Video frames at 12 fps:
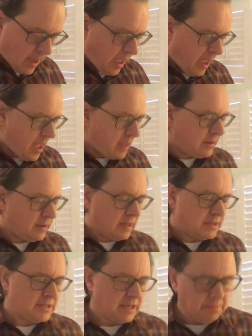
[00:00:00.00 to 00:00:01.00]
And
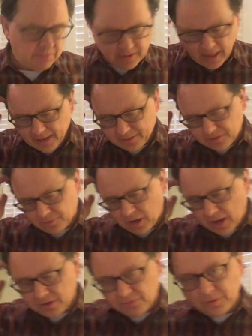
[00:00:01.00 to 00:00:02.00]
it seems that the
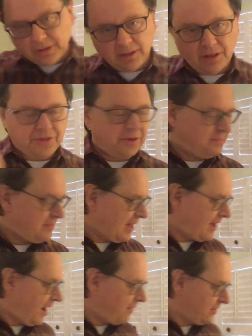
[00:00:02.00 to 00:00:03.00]
kind of realism
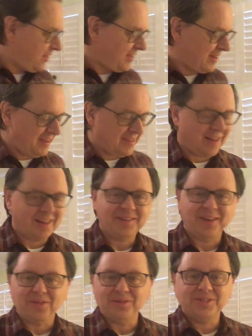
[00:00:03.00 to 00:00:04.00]
that obviously it
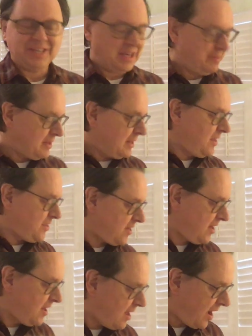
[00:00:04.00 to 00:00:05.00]
doesn't seem, it is
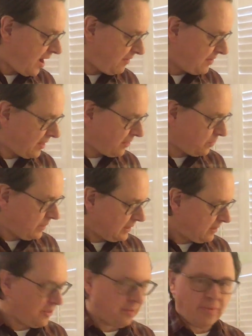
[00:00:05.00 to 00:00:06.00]
obvious that the
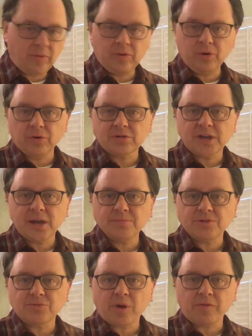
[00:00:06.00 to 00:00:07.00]
realism the New York
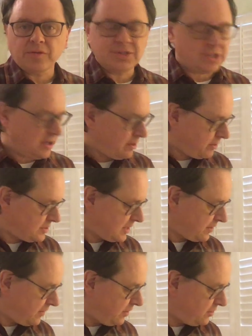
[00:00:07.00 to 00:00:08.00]
Times is referencing here in
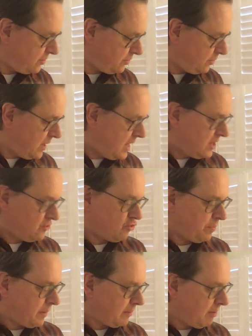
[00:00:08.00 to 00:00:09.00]
62,
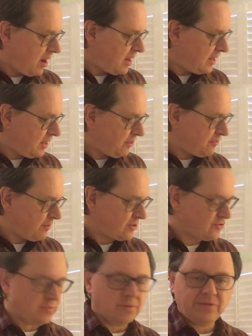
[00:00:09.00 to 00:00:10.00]
dripping bodies
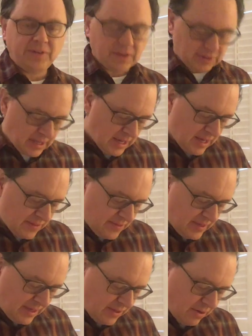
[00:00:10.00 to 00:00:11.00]
fresh from the field,
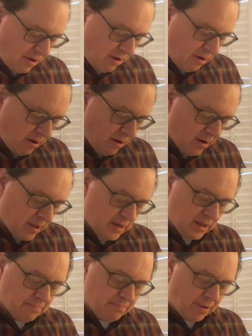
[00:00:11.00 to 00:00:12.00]
these are an
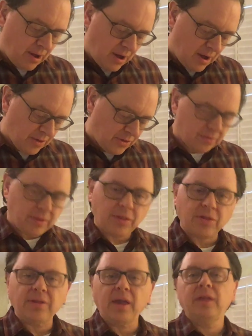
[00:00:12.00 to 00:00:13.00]
impossible,
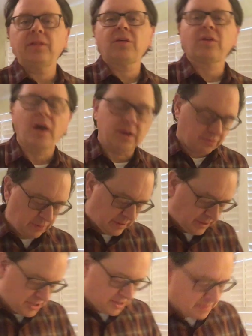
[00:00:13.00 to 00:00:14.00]
this kind of
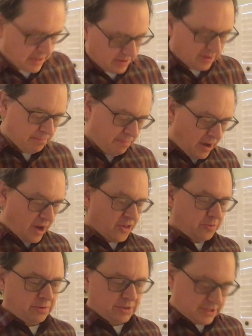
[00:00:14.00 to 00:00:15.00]
realism is an
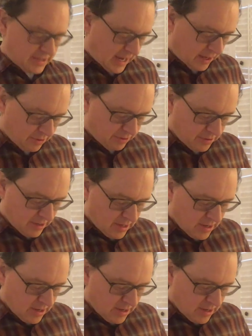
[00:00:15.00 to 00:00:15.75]
impossible standard